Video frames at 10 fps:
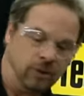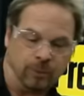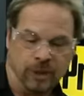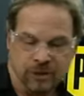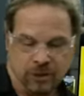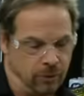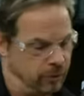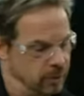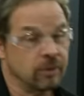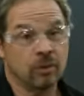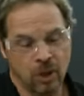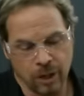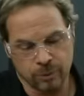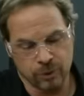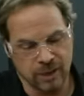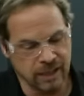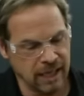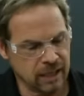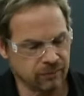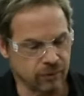the Prestone 100%
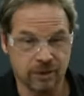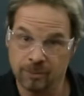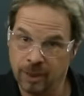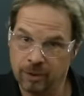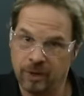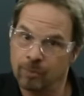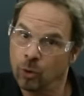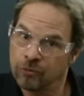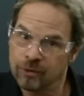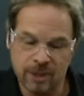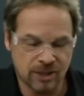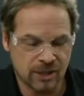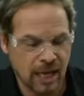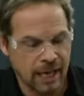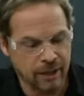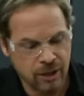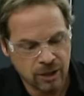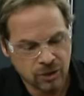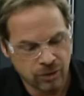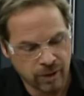antifreeze. And by the way, pour from the side
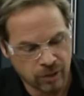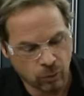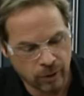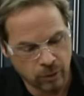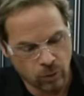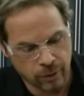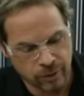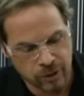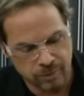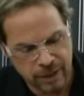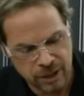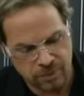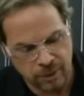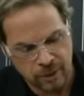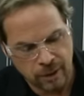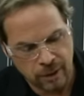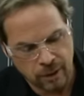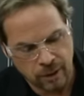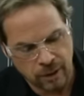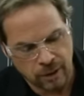so you get the right water displacement.
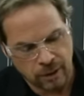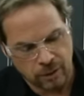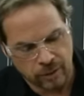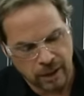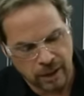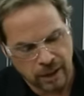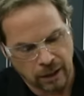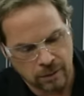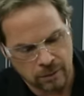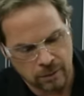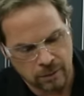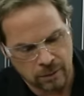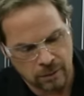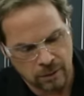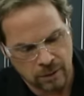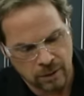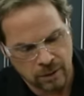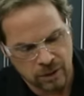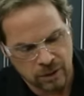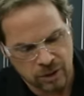You don't get any
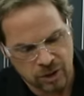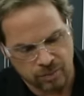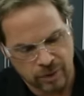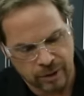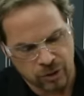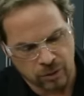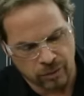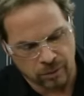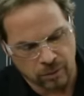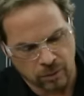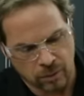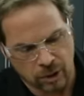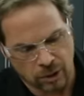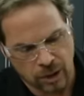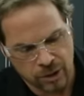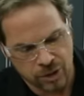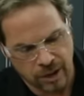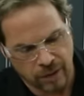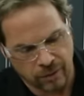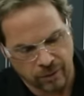spillage or it
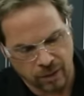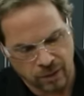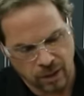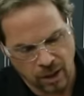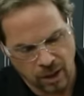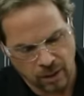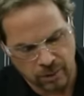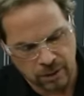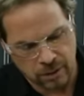galoshing out of the top